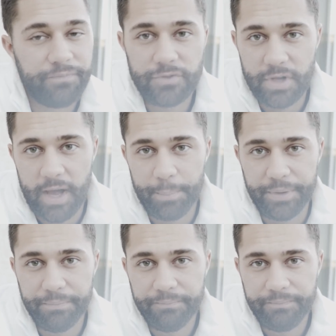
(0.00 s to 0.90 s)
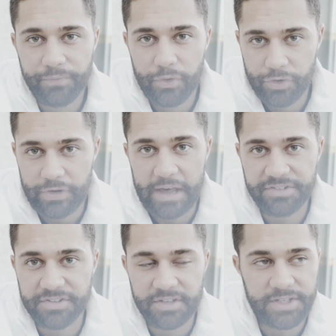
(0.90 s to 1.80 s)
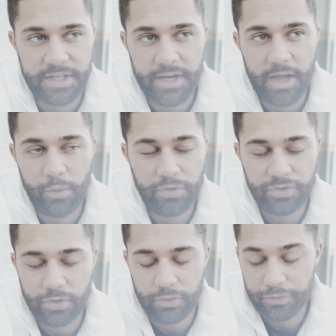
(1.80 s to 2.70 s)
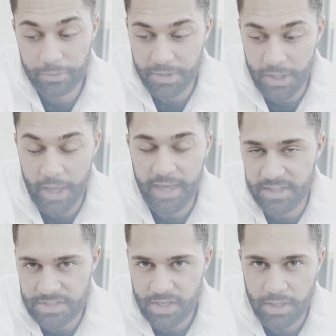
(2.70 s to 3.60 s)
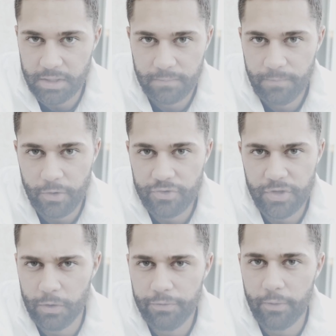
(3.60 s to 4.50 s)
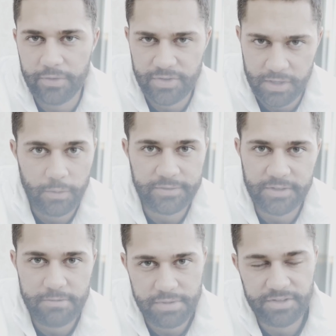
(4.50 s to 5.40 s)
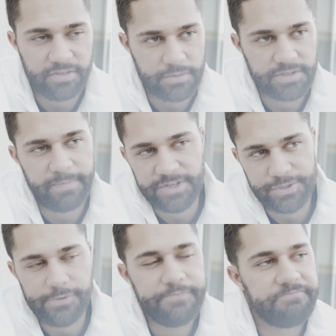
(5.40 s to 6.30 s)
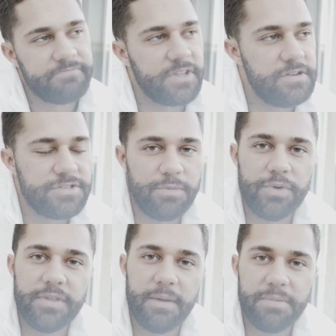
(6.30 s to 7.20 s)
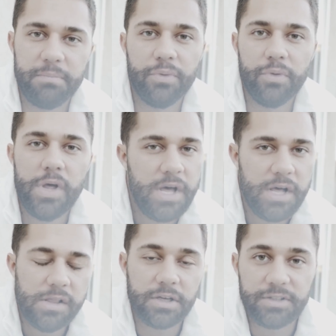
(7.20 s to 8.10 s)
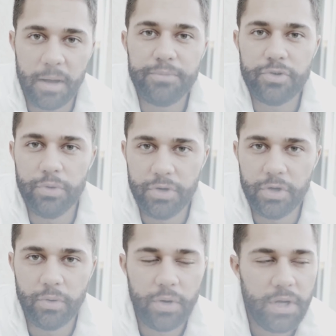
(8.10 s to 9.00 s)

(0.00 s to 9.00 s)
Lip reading: to happen as fast as it did. I always knew from a young age, like 13 or 14, I was going to be someone special, someone that people looked up to and knew.